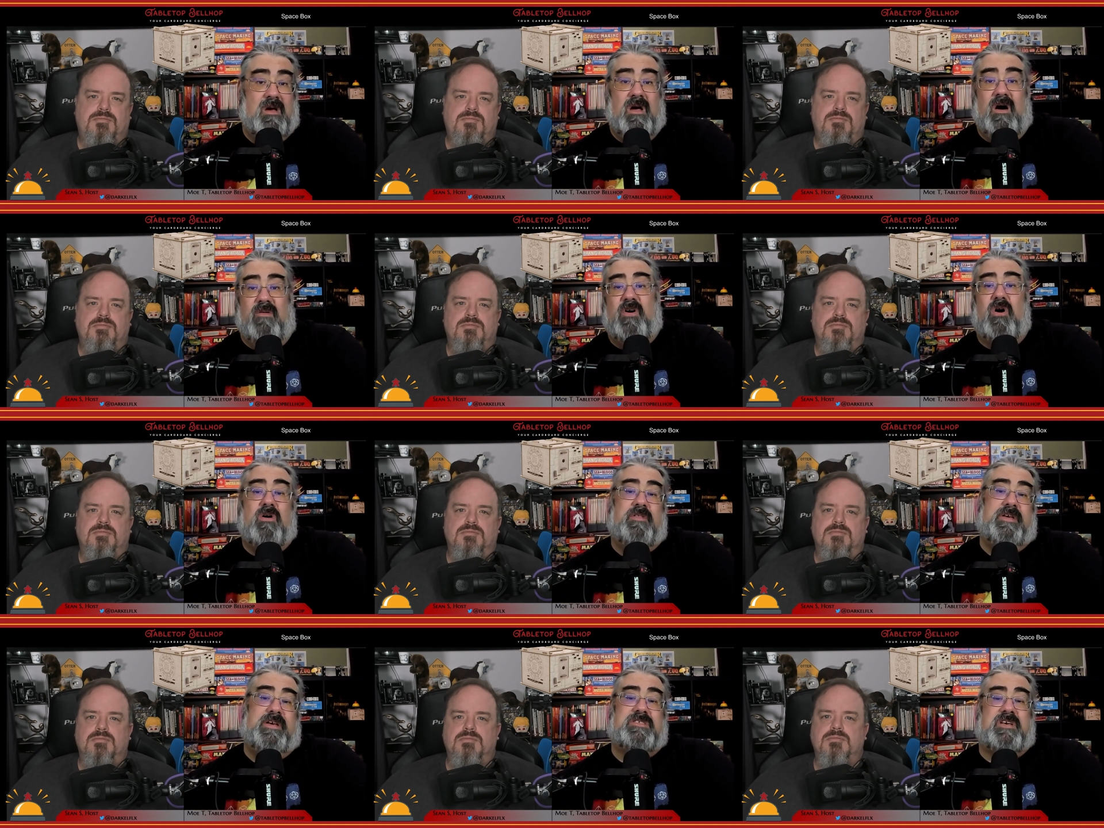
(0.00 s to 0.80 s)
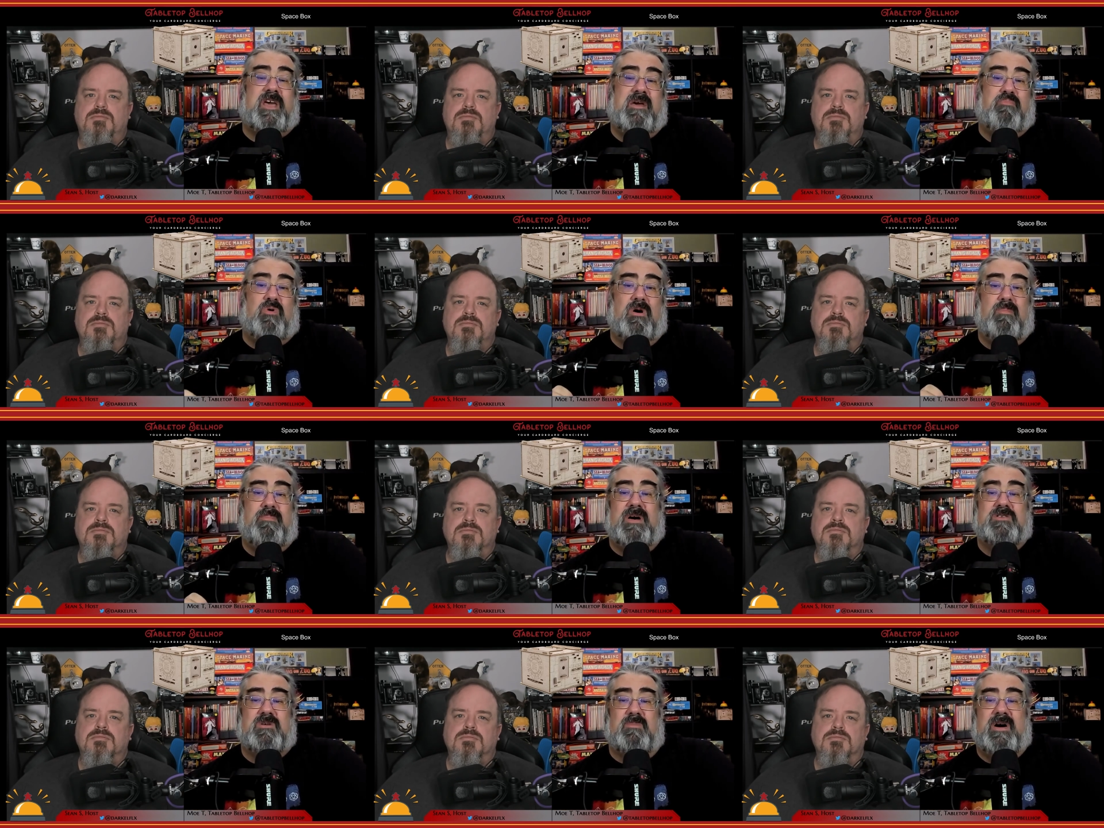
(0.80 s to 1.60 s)
Speaker 1: Of all the Escape Welt
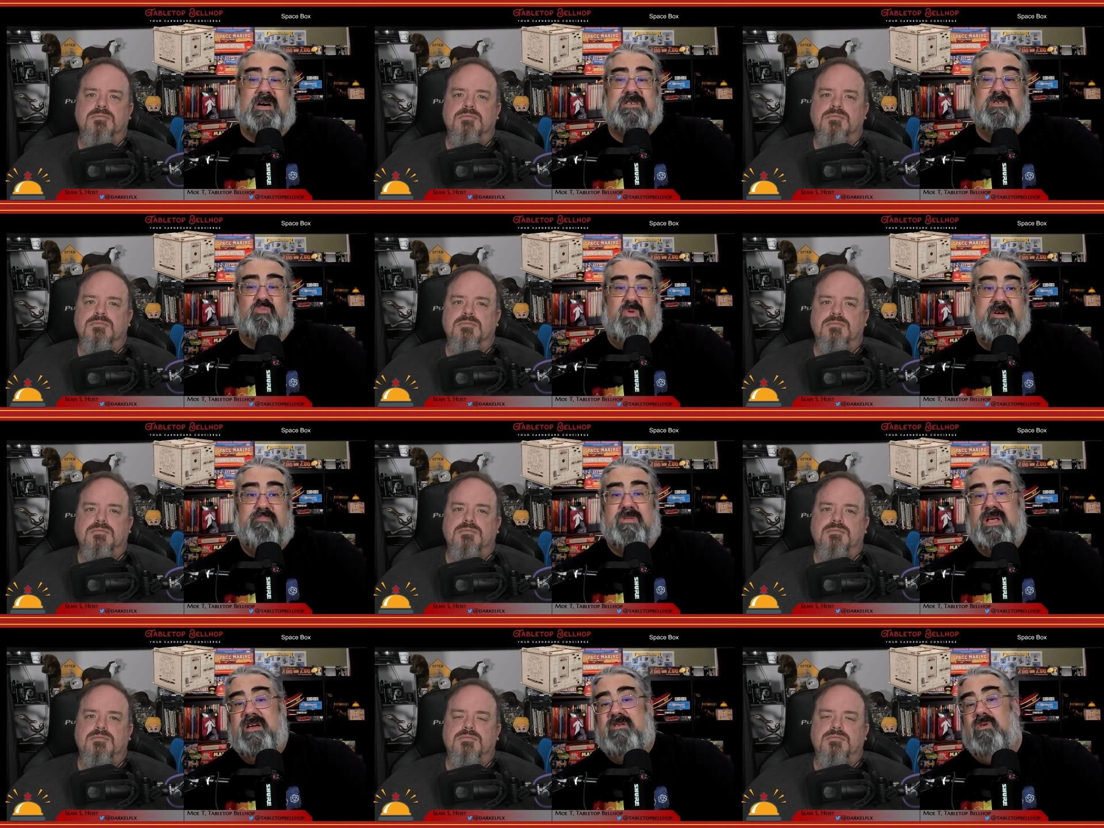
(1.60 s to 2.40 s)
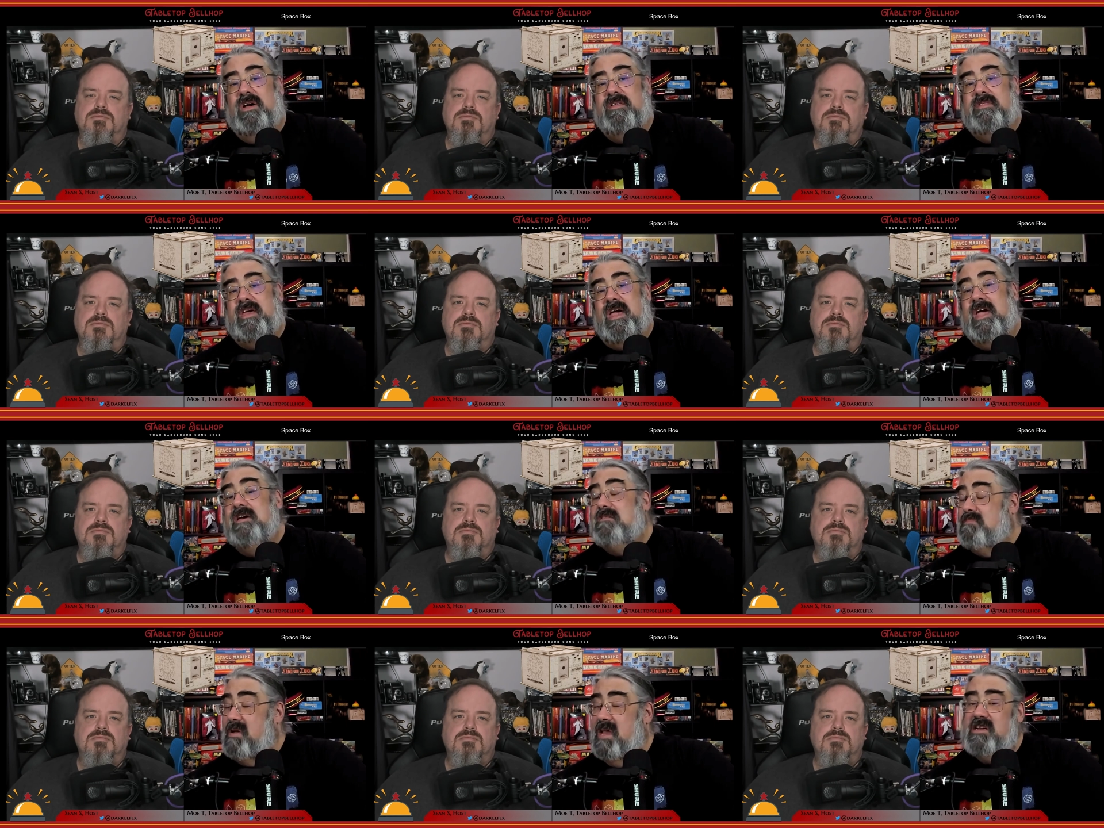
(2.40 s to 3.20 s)
puzzle boxes we played with
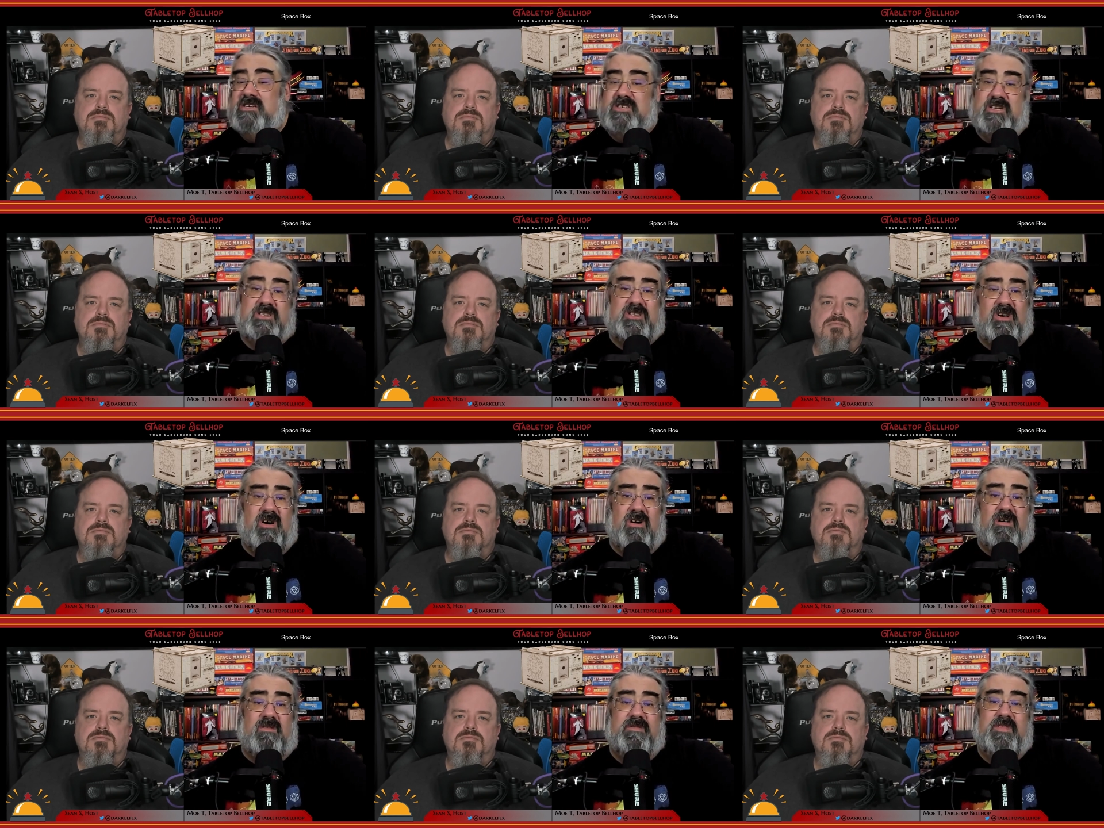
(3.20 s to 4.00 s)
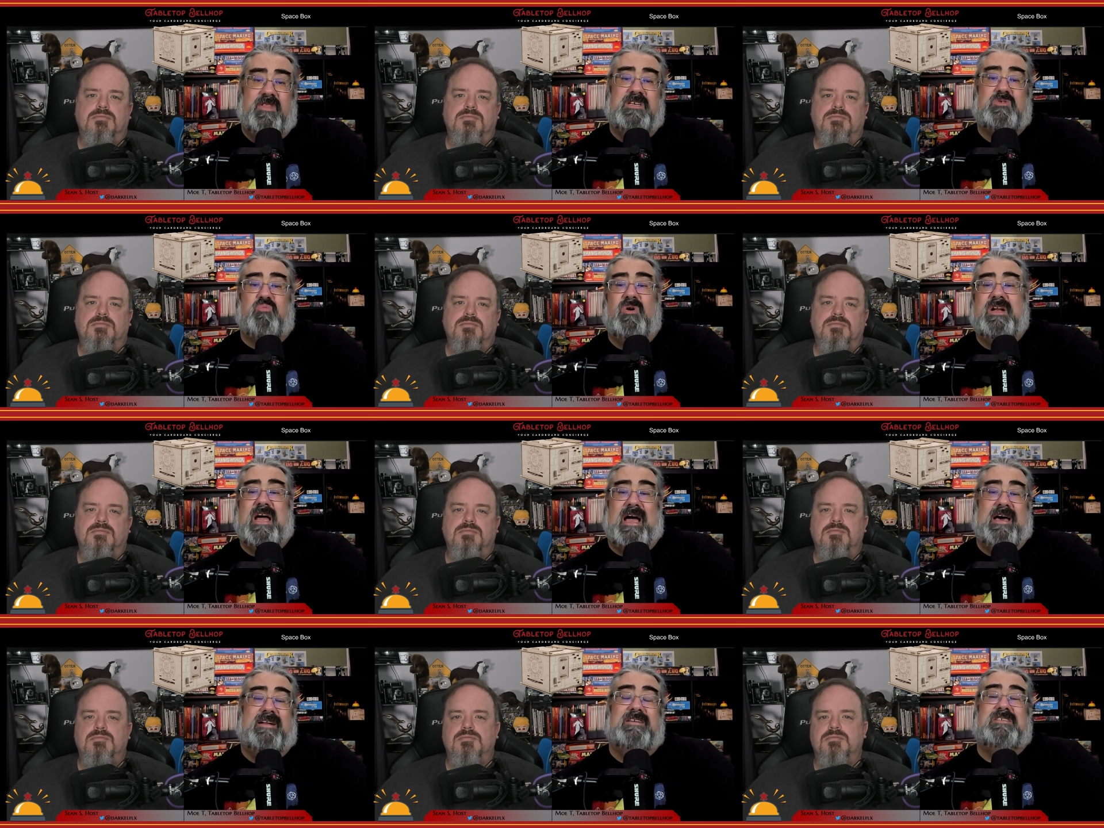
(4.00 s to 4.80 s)
and managed to solve, this one
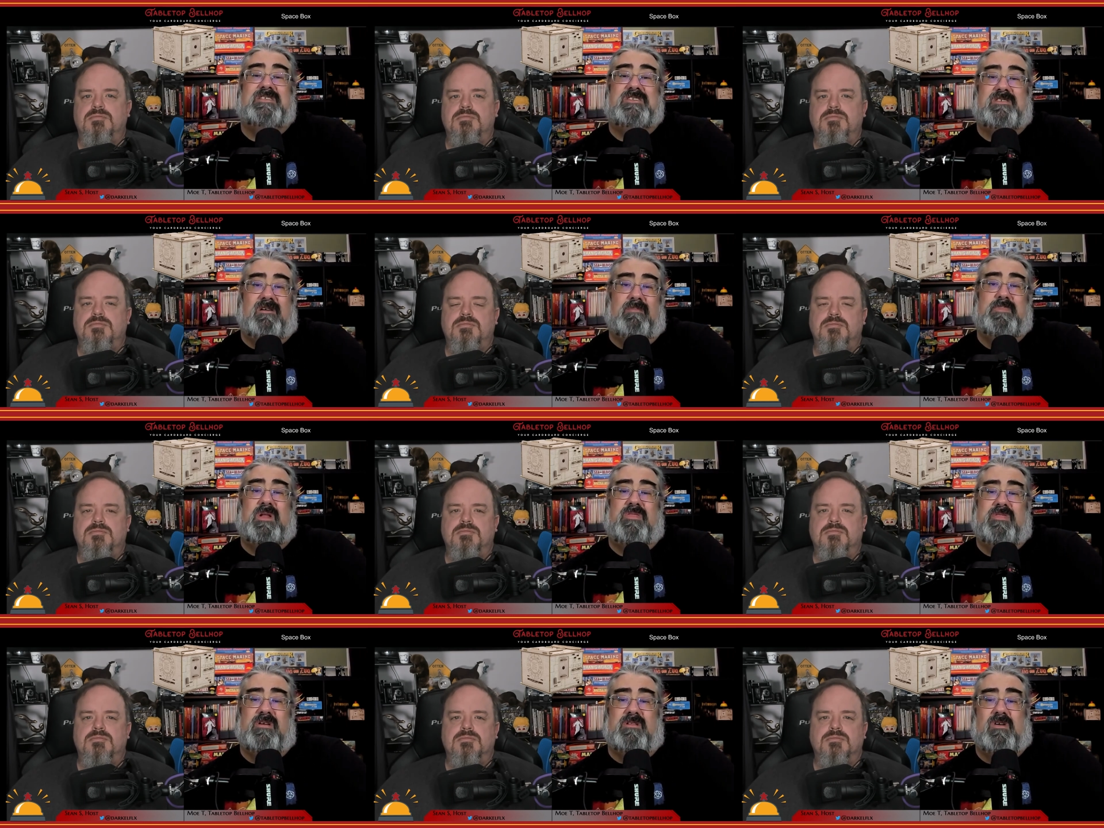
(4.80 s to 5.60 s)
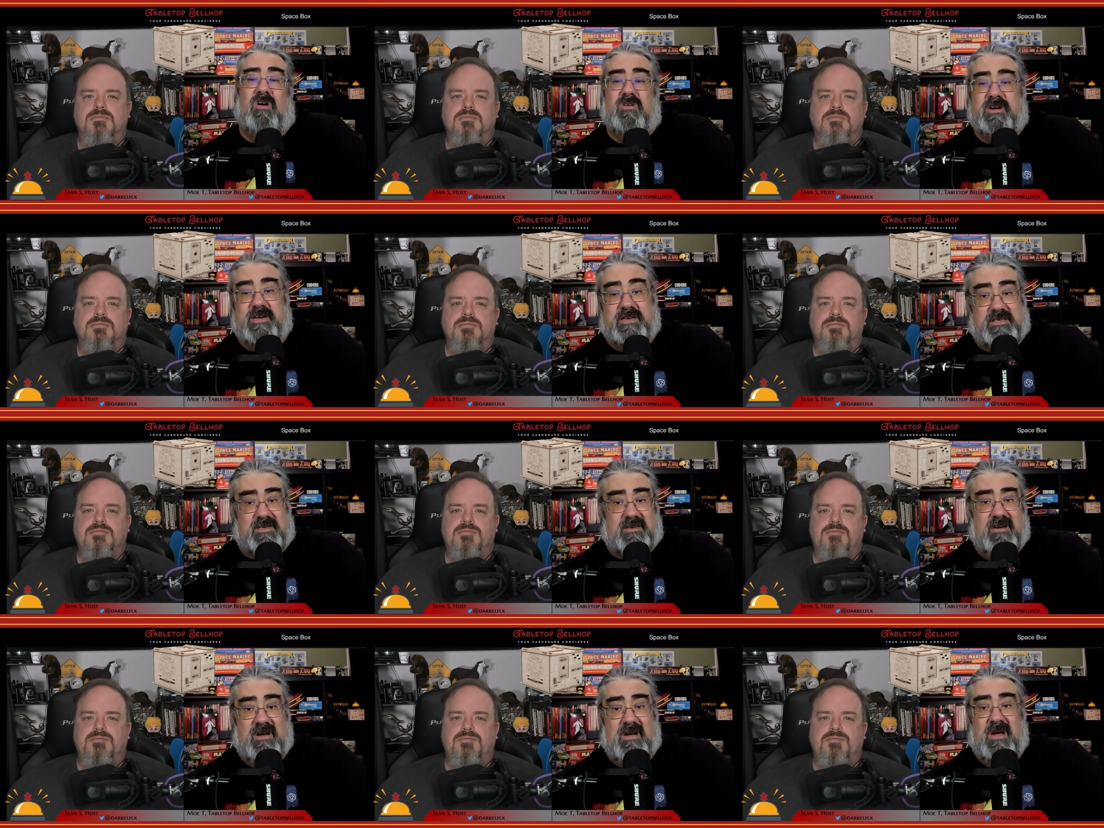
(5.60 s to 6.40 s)
had us stumped the longest.
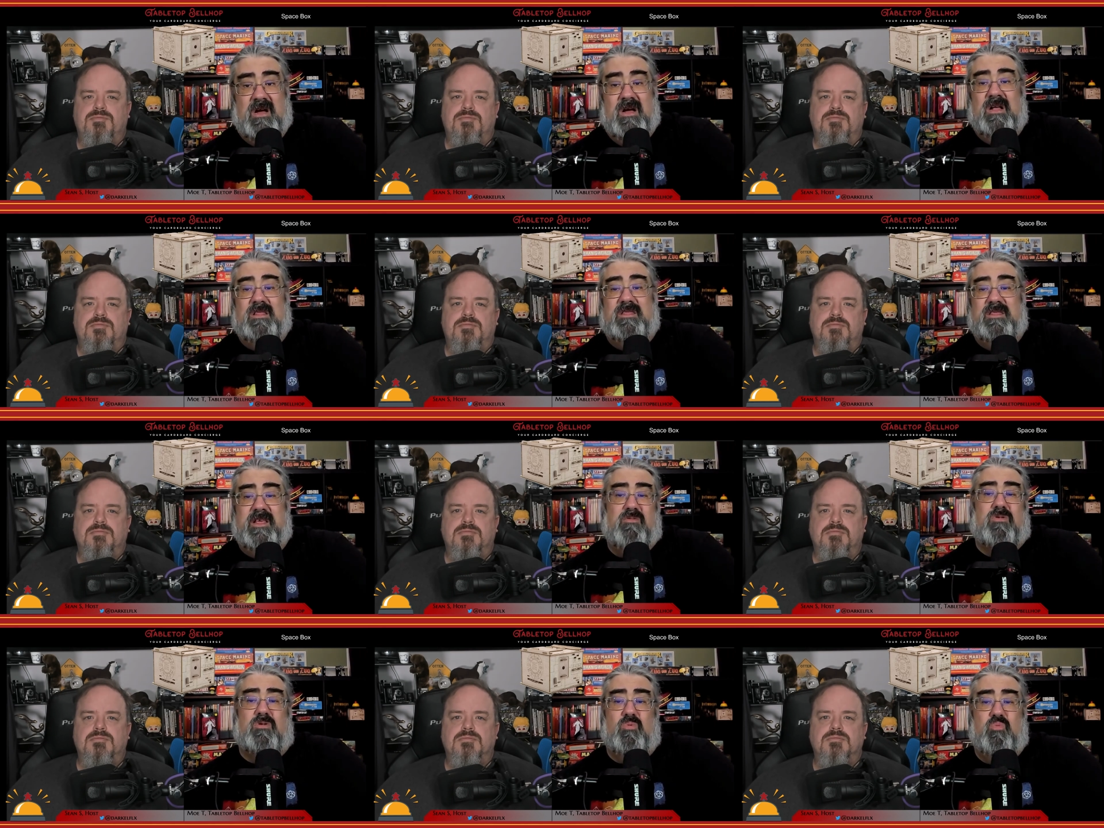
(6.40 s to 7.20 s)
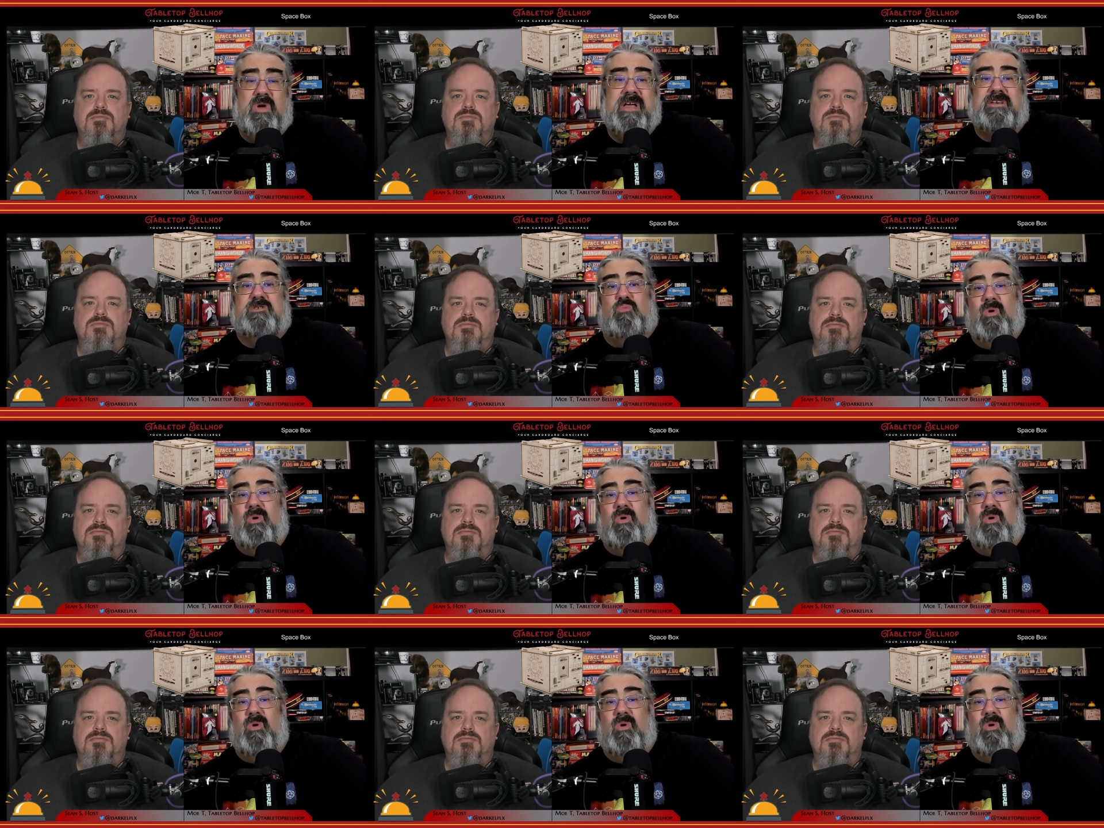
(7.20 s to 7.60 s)
Literal weeks